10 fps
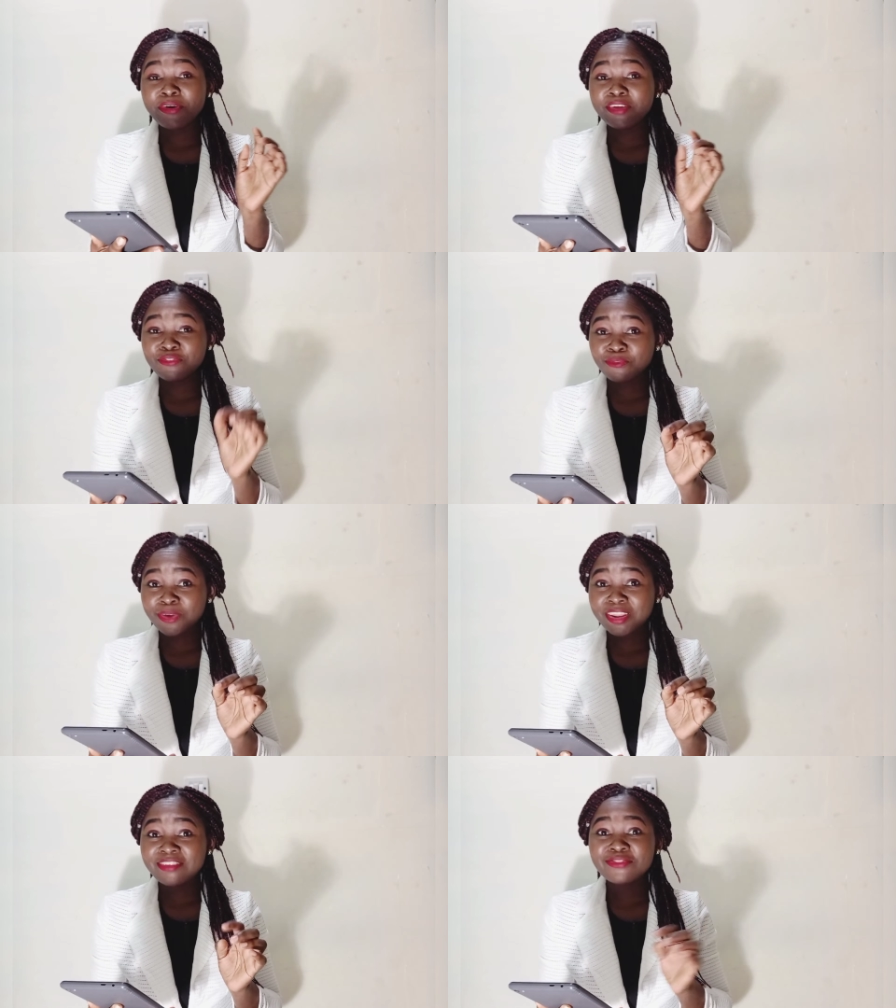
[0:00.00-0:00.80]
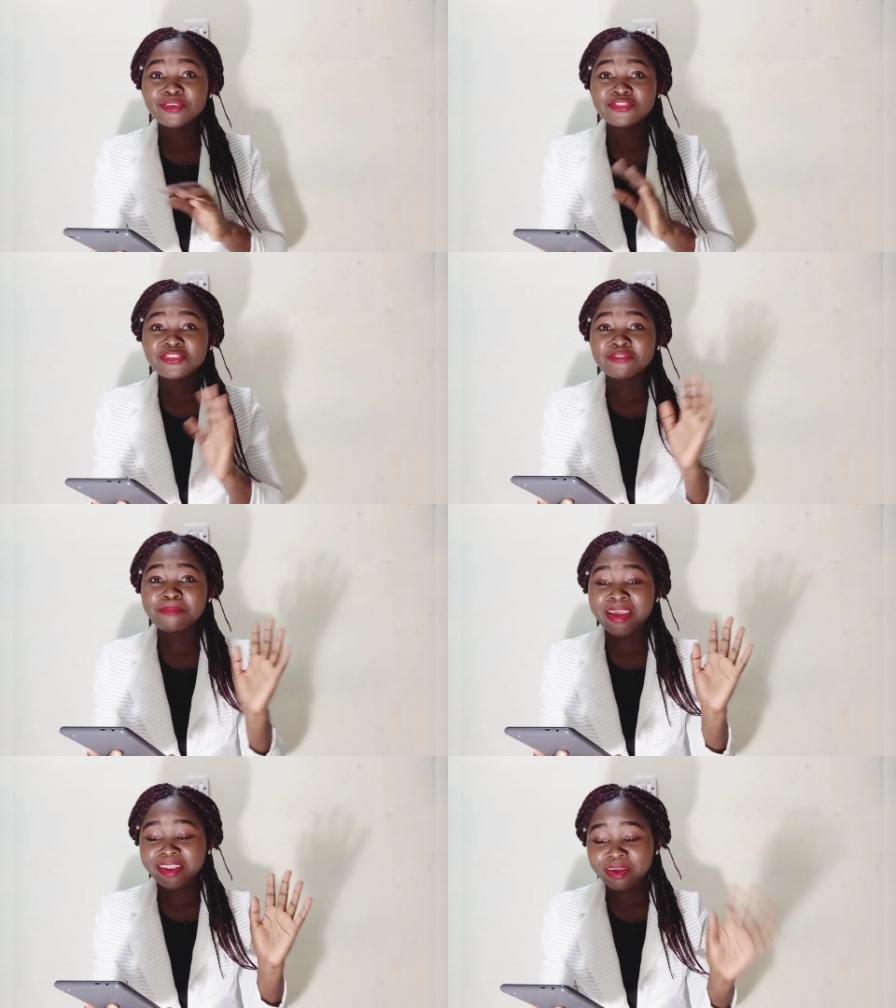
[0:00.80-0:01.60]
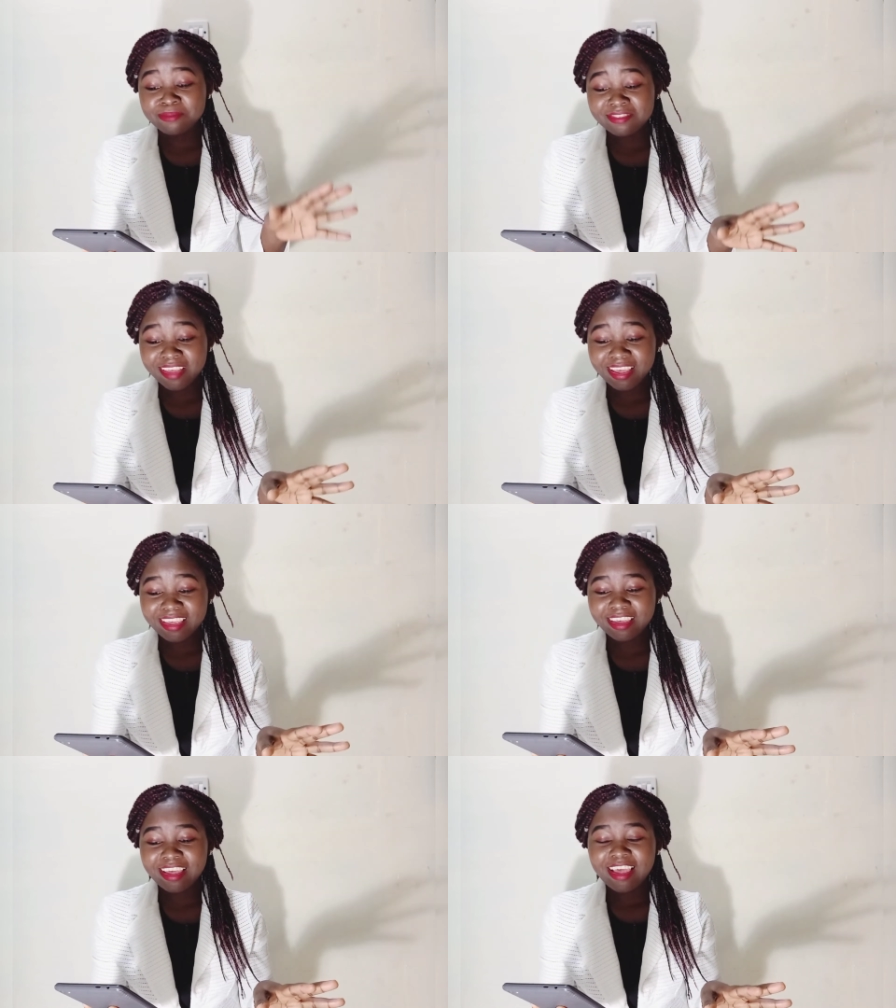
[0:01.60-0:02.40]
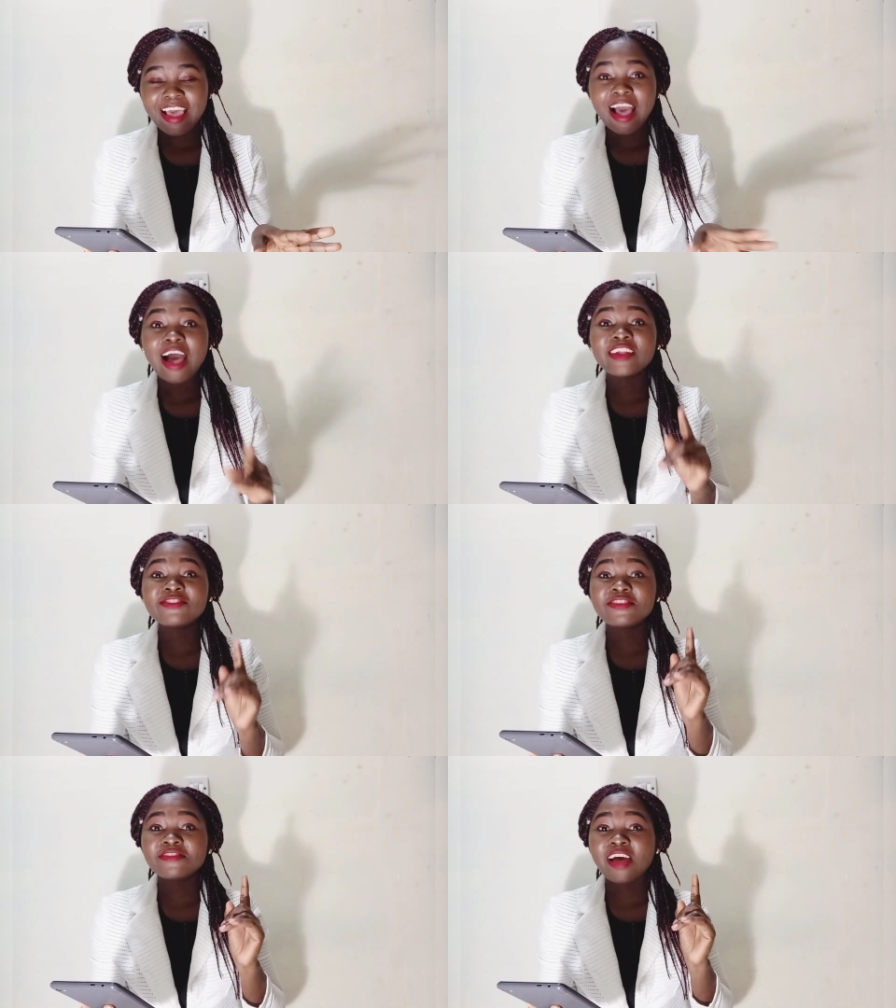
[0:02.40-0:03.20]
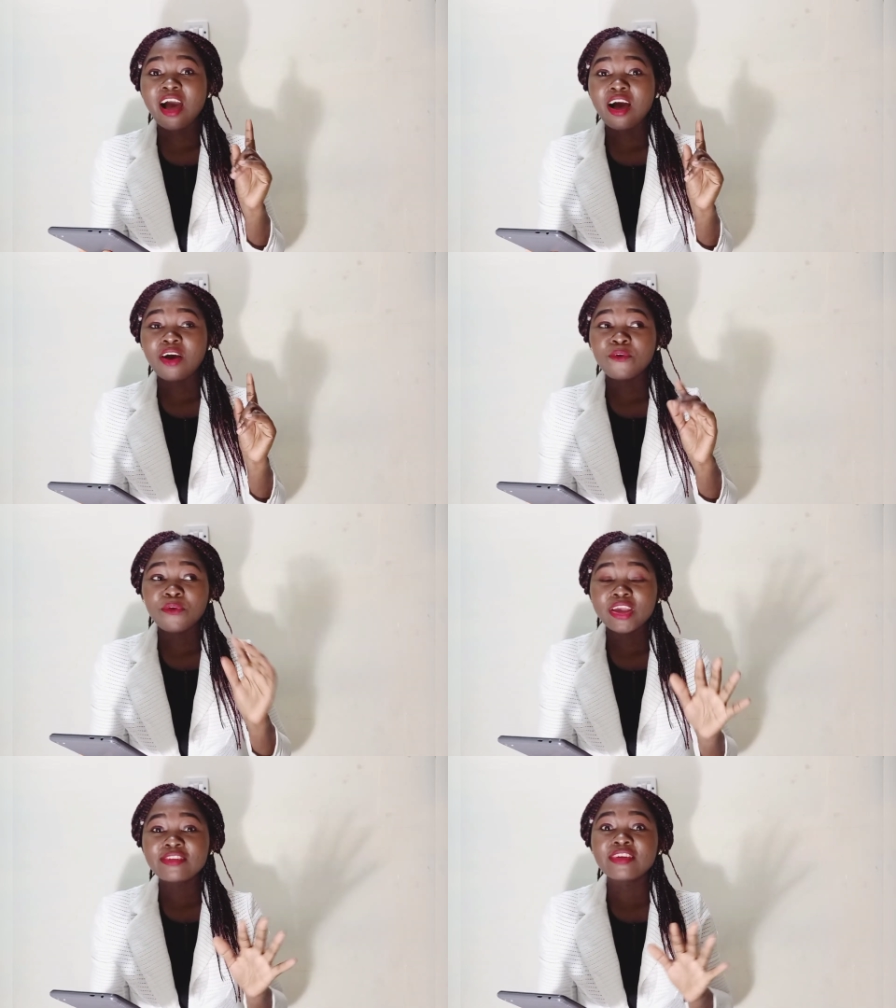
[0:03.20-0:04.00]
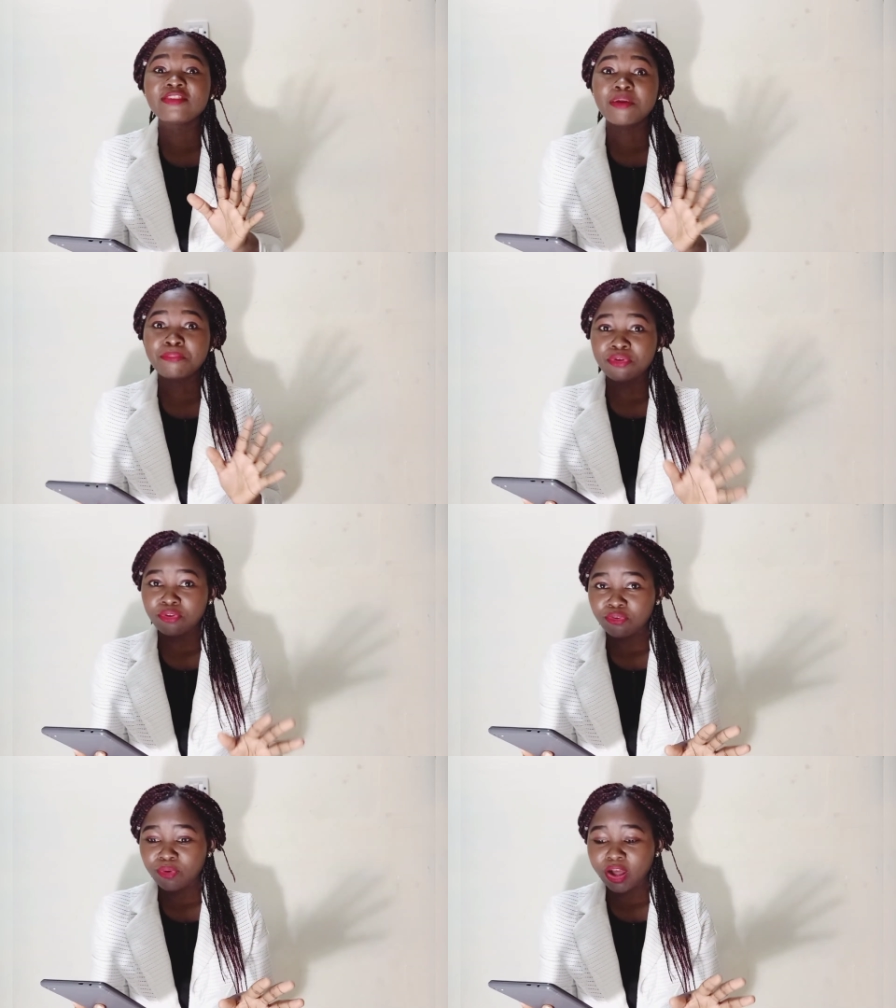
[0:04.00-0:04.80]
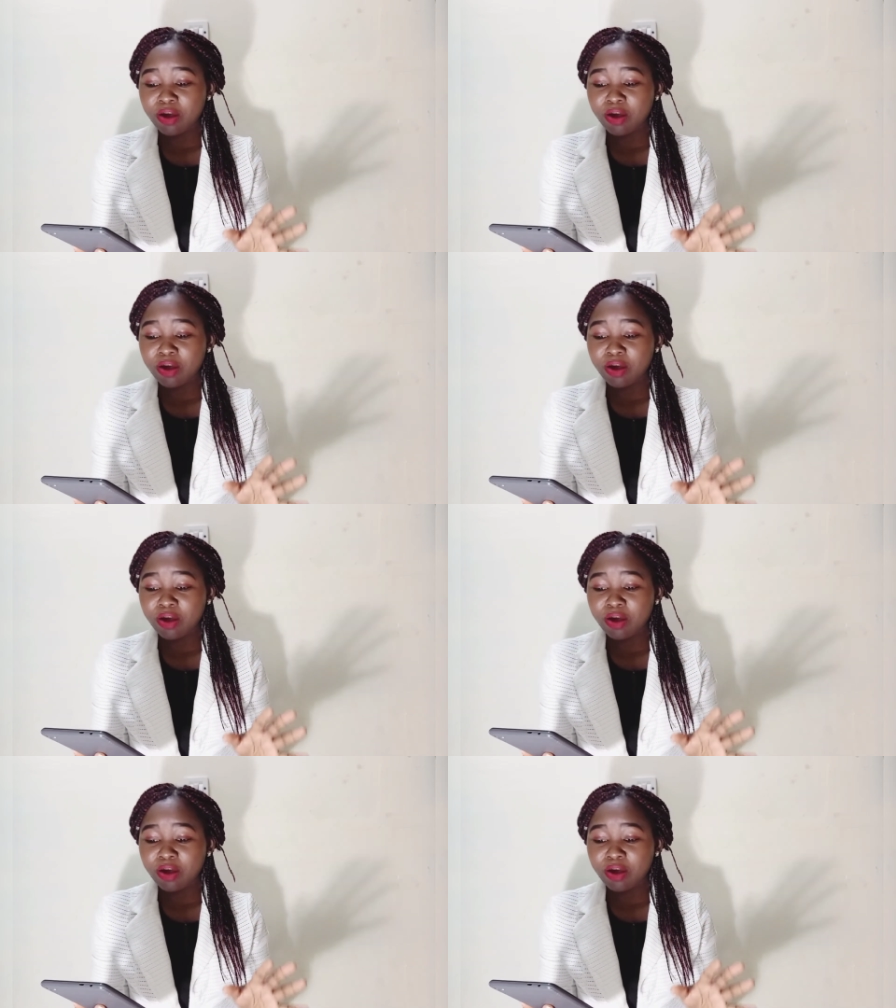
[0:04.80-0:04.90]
Sweeney. So she's my namesake, and she's a great entrepreneur.